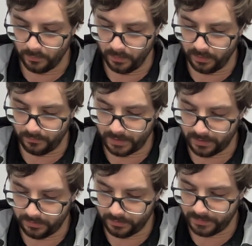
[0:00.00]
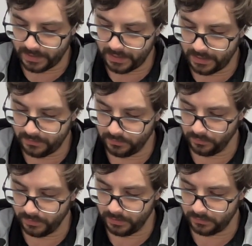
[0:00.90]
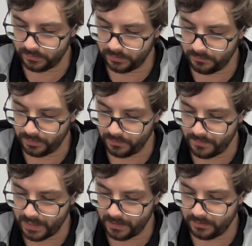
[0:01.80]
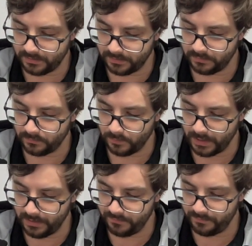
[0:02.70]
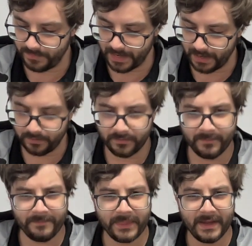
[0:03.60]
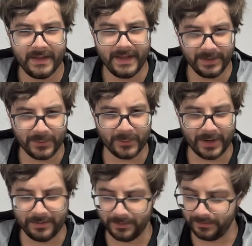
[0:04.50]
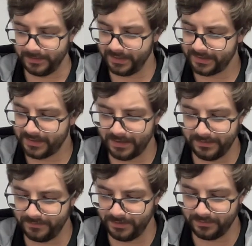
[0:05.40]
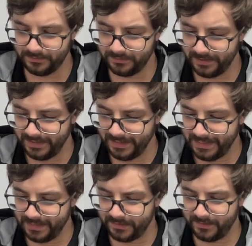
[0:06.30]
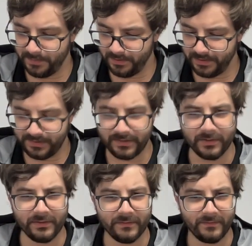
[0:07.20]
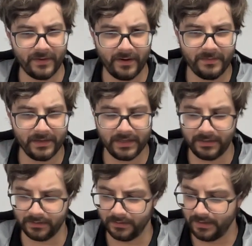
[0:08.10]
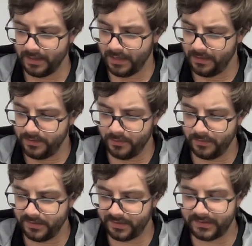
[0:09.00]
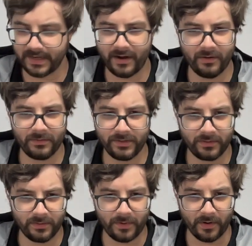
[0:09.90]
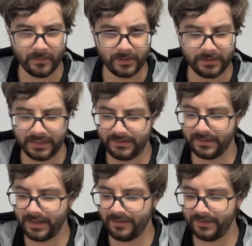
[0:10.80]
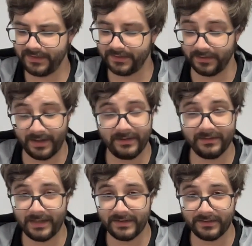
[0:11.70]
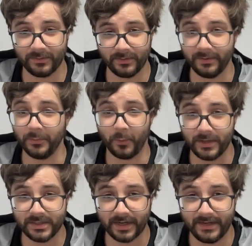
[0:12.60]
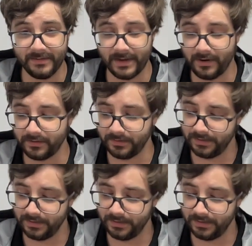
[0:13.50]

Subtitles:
Willem held up a hand in greeting to him, but the man didn't wave back. Incredible. This kind of little experience here in the very beginning. You're in this terrible little apartment. It did have a sliding glass door and one tiny balcony.